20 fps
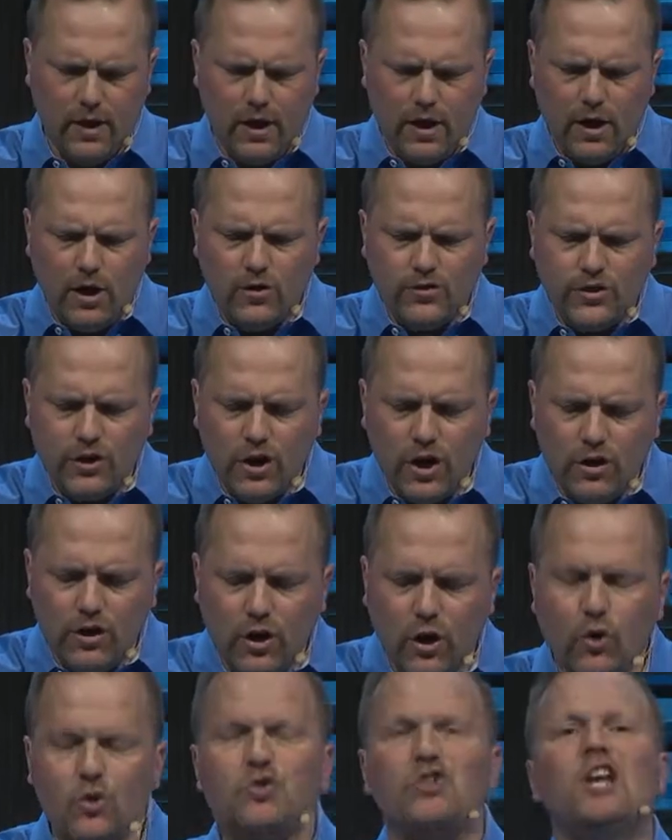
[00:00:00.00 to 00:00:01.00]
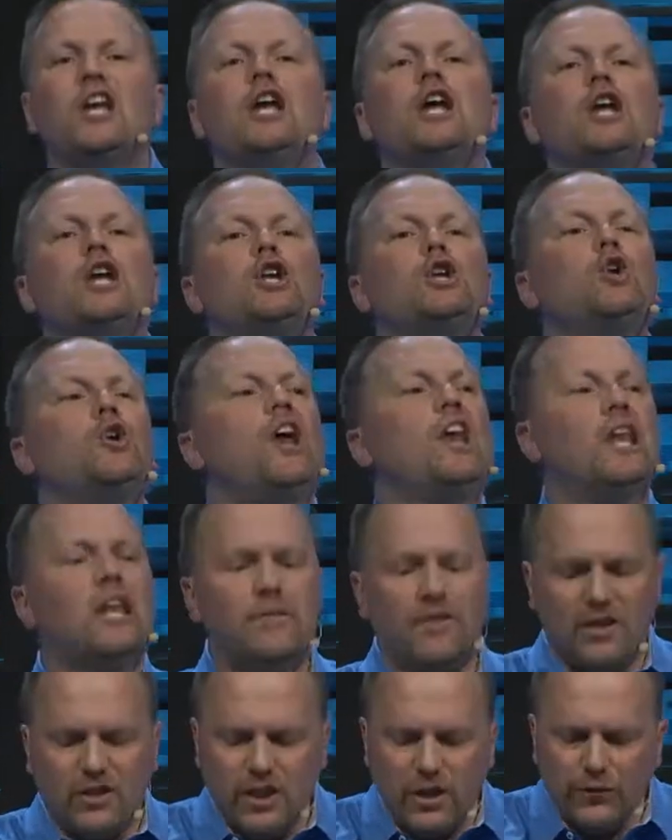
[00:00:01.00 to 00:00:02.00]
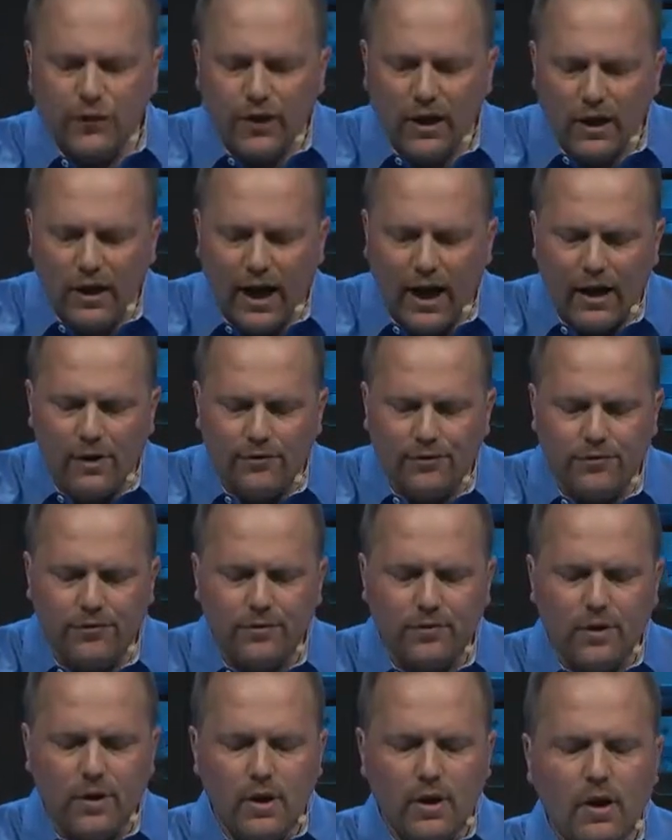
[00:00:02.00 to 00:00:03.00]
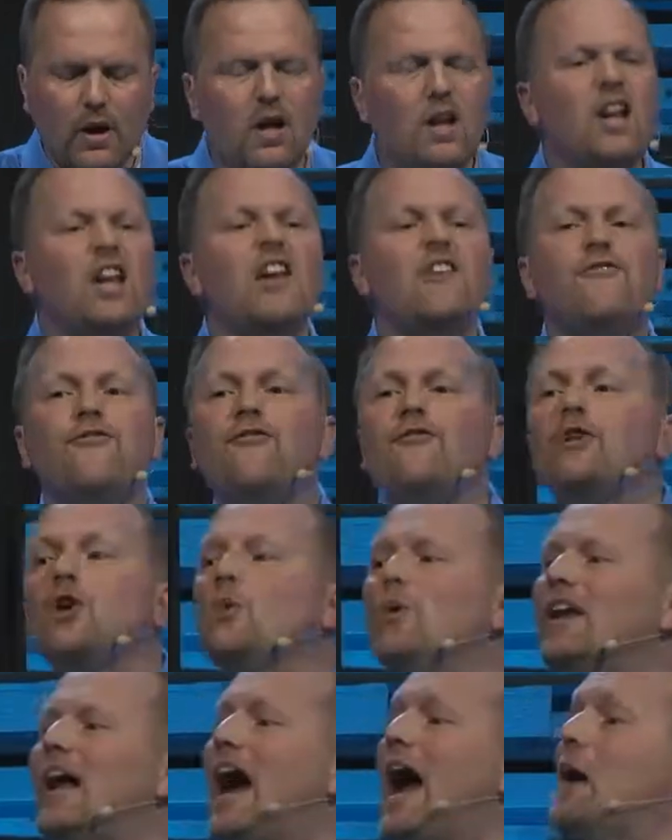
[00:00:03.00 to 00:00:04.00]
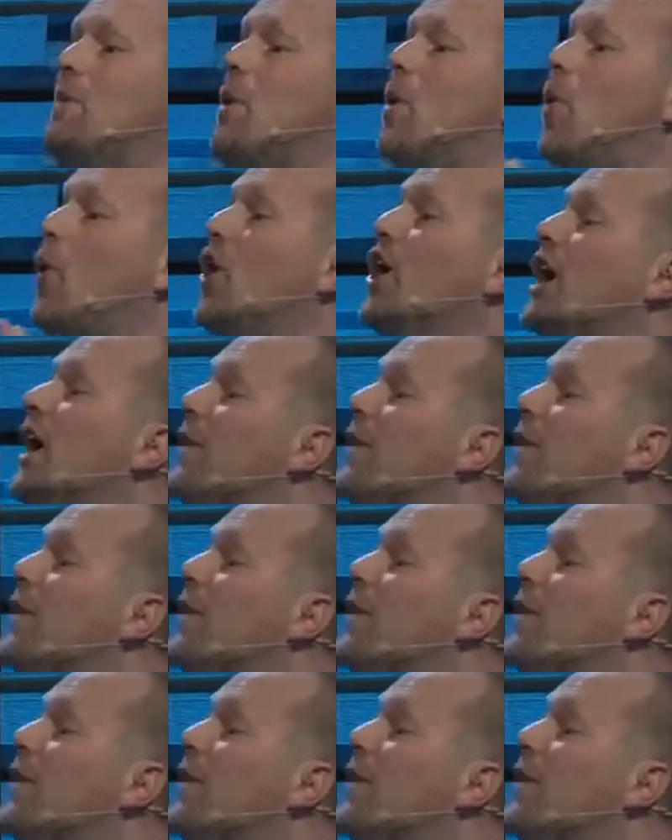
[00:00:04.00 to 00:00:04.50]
Here's the good news you can live a different life if you and I will work on